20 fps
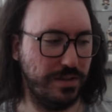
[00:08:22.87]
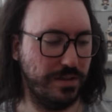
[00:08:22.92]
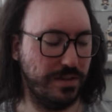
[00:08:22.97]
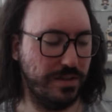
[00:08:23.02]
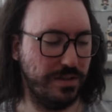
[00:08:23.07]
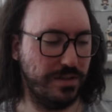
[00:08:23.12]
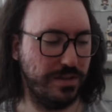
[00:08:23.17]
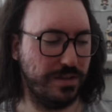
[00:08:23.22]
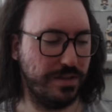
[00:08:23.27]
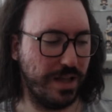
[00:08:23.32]

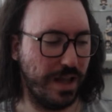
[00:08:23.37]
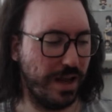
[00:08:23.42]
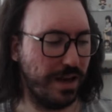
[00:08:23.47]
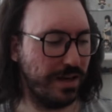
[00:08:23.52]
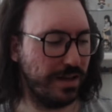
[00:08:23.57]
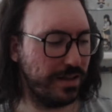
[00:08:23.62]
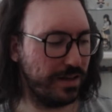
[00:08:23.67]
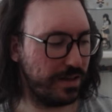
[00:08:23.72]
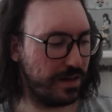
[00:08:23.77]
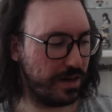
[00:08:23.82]

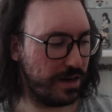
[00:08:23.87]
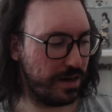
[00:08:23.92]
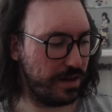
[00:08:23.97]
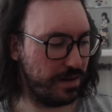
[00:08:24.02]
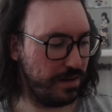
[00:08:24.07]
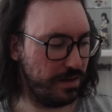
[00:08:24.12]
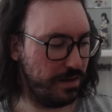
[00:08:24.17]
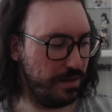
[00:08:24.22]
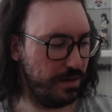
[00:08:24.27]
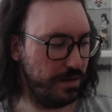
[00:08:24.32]
Stalingrad.
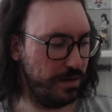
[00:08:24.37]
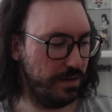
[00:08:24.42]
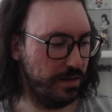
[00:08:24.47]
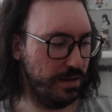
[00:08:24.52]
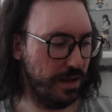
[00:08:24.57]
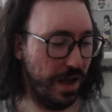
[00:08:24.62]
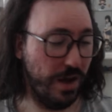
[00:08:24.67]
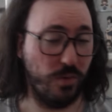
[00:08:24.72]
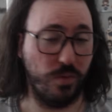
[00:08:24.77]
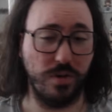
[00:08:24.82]

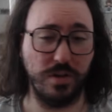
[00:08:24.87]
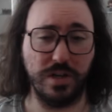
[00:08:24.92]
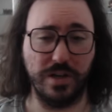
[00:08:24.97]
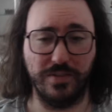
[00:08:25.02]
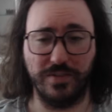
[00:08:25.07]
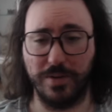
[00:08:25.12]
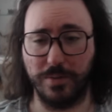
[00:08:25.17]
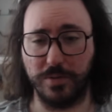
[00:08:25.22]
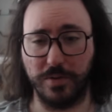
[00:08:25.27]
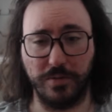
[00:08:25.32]
I wonder if
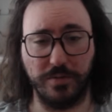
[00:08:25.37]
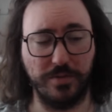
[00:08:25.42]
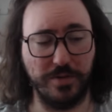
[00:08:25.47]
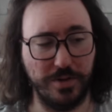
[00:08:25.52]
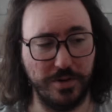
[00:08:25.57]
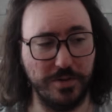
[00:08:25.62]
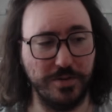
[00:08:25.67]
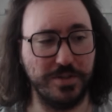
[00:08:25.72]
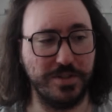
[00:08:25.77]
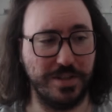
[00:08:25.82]
I'm
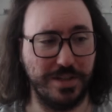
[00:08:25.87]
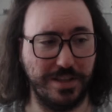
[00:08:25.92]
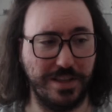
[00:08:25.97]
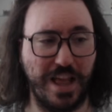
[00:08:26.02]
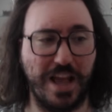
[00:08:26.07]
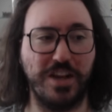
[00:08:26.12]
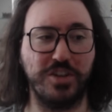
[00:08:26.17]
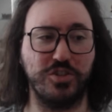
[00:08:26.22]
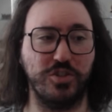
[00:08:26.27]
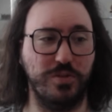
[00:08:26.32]
confusing the
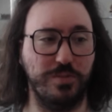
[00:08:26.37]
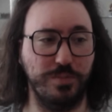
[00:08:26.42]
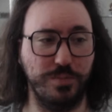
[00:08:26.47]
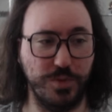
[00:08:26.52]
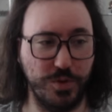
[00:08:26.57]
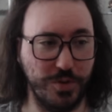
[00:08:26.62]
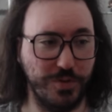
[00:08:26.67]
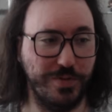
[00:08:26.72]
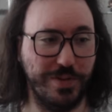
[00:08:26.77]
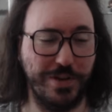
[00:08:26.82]
actual
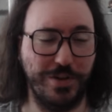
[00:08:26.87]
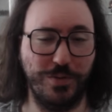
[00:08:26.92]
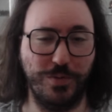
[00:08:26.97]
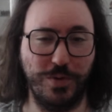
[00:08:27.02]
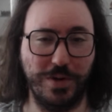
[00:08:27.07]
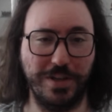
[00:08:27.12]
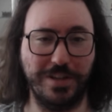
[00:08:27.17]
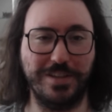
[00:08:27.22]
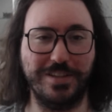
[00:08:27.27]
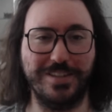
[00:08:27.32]
movie
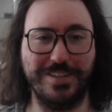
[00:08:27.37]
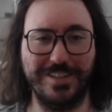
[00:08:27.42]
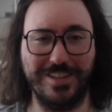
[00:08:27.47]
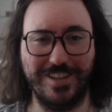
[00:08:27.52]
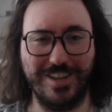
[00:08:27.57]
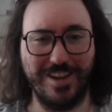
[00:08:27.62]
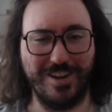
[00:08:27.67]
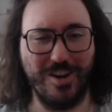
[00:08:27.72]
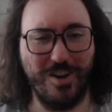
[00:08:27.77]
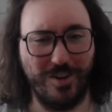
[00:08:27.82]
with
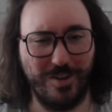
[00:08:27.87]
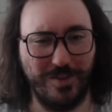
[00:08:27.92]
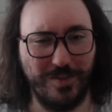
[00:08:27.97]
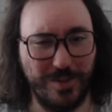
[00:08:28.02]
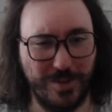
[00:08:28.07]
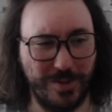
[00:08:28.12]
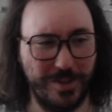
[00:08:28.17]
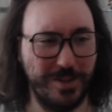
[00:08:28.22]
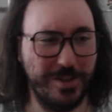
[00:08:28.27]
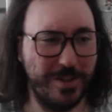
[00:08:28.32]
the Call of
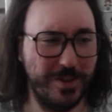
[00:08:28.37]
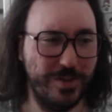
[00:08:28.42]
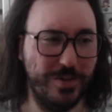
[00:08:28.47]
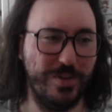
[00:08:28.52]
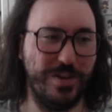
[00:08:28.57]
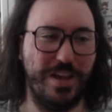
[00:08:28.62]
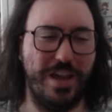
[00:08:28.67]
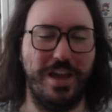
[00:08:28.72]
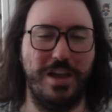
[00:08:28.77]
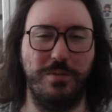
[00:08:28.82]
Duty 2
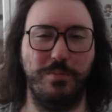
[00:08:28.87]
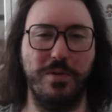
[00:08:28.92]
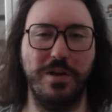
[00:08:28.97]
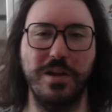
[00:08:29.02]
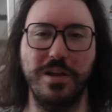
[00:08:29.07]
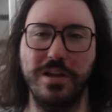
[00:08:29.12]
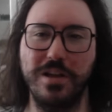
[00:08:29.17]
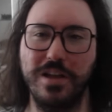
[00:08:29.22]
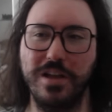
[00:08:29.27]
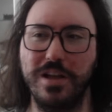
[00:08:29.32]
game,
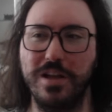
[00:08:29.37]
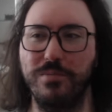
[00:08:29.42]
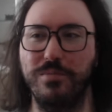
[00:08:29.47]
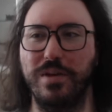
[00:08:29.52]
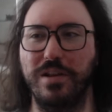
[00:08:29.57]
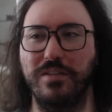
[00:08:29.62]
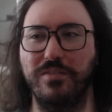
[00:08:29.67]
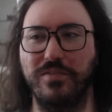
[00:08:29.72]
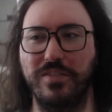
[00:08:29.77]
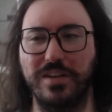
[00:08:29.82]
but
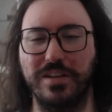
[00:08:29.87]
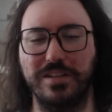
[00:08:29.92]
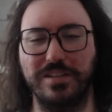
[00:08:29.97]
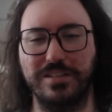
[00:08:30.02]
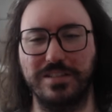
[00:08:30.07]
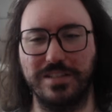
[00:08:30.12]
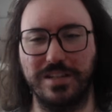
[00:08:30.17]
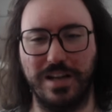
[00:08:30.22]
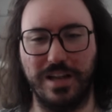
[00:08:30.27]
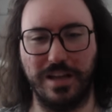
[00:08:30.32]
it
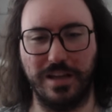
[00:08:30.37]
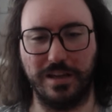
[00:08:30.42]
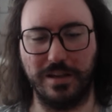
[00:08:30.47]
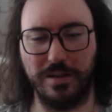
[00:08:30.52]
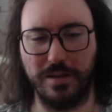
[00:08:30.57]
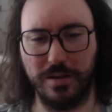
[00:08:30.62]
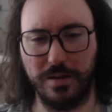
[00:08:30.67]
feels like